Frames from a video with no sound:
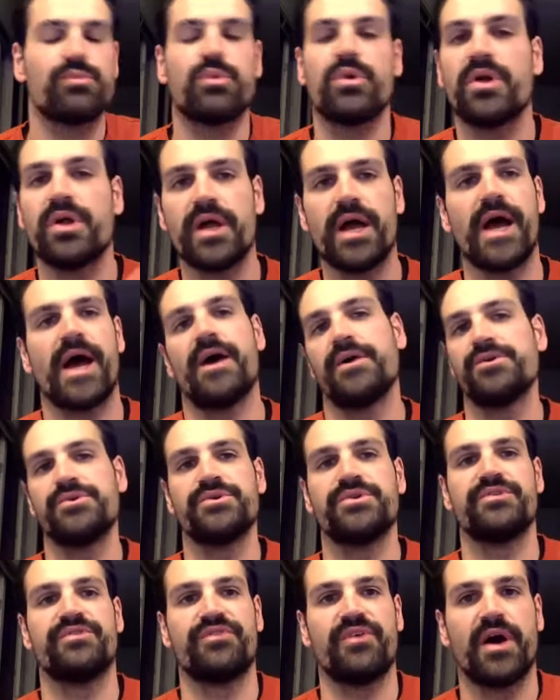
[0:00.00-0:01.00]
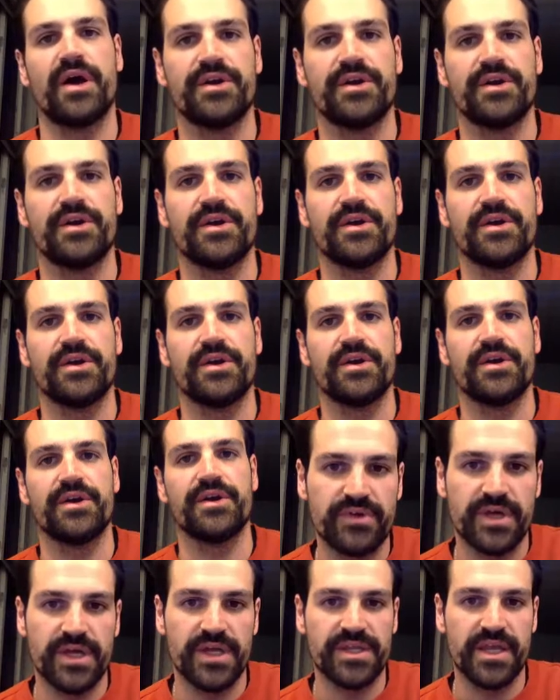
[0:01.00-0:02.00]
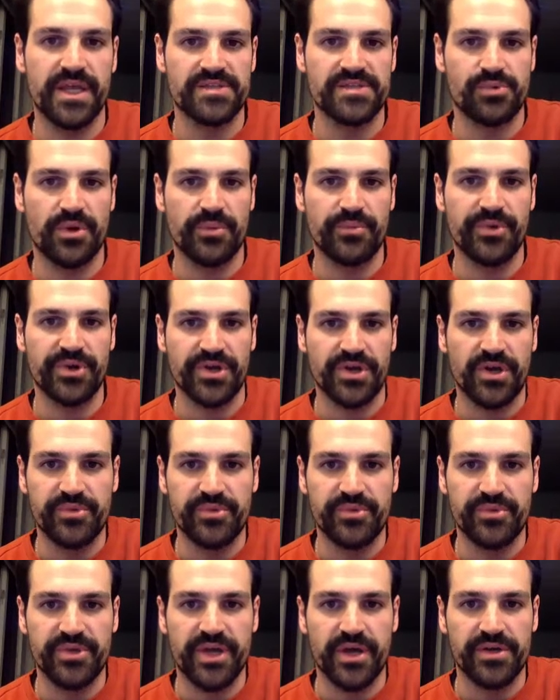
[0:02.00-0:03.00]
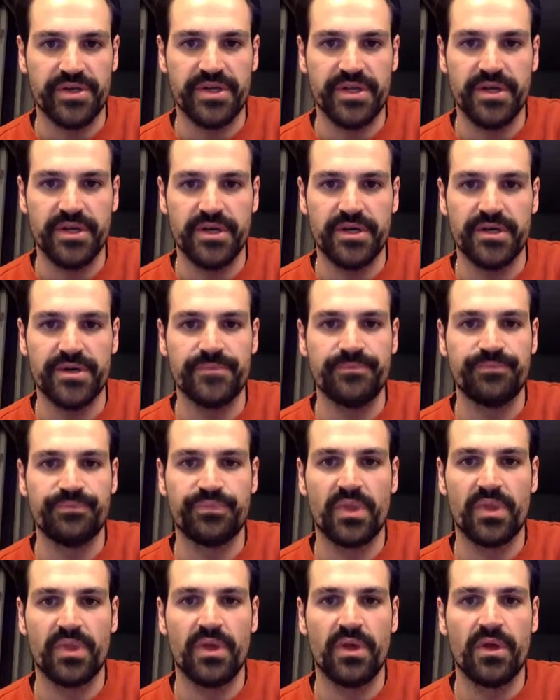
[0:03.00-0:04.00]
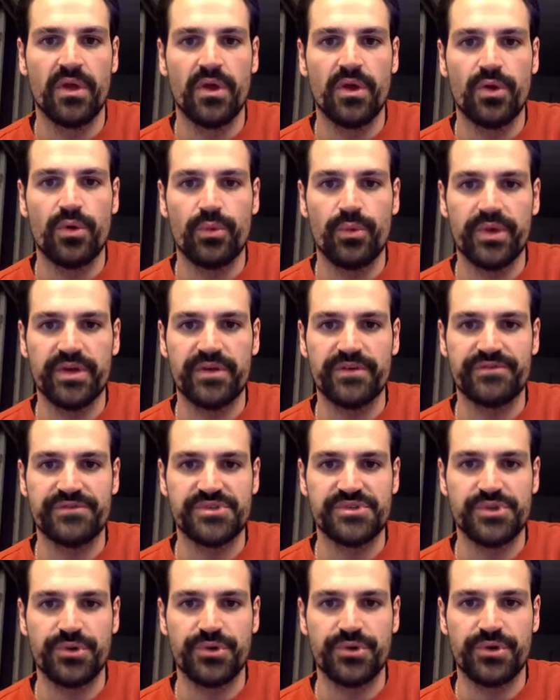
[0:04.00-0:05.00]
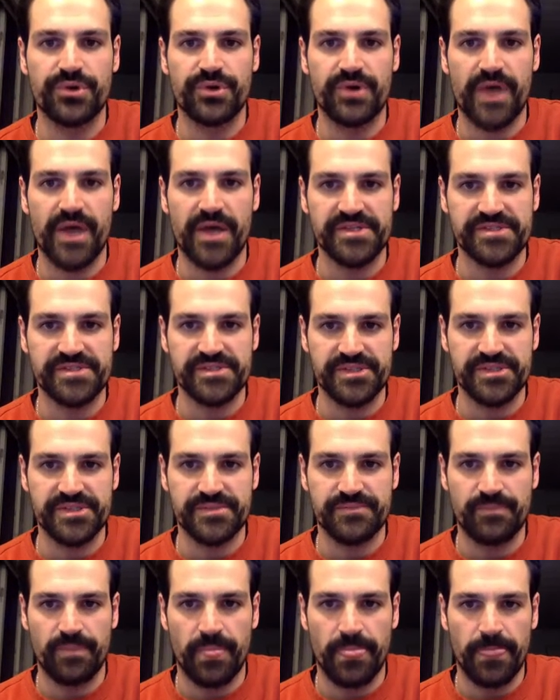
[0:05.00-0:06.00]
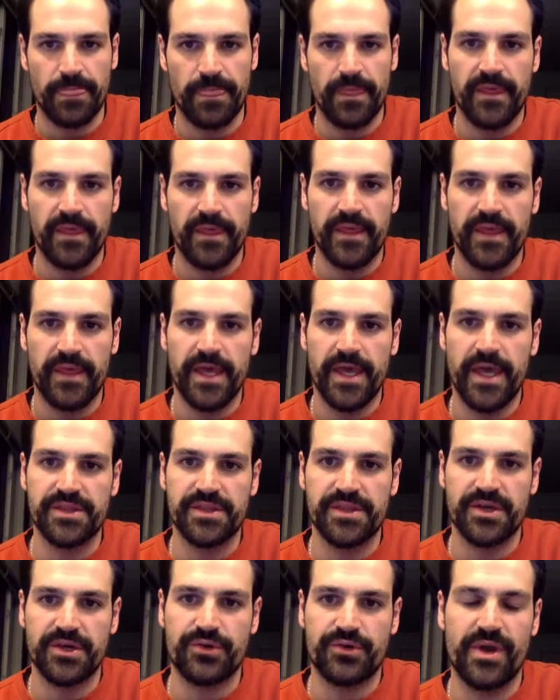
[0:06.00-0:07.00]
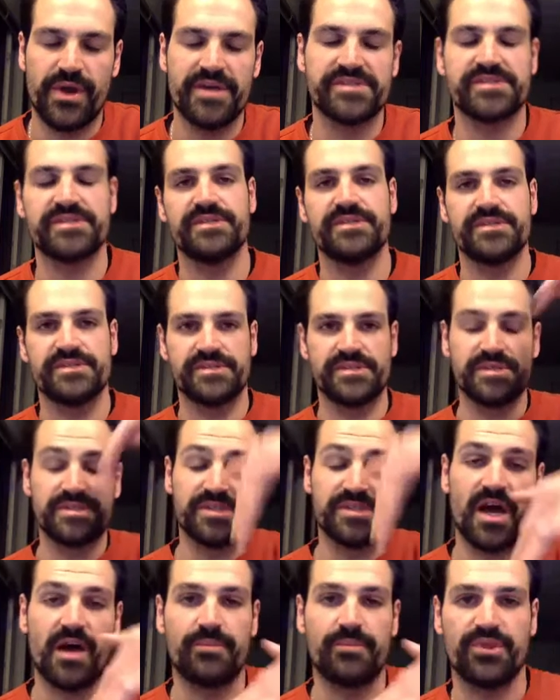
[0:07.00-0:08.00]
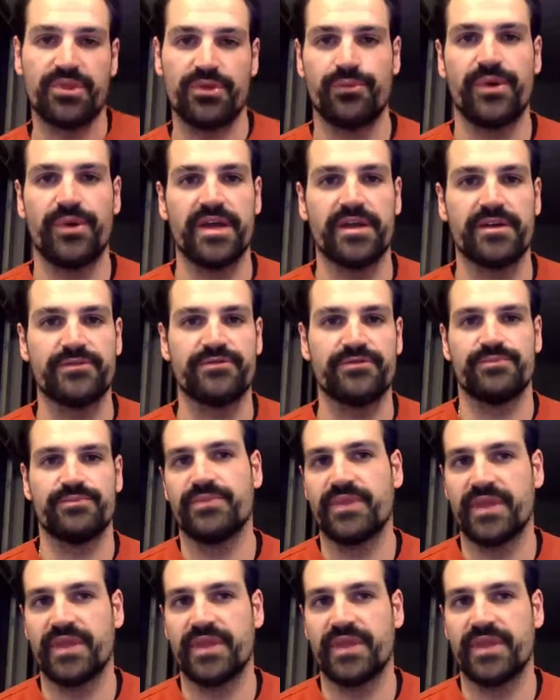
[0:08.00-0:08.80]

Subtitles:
Well, how do you define a wave? And that's where I'm going to come down here. We have two crests, and the crest is the top of the wave.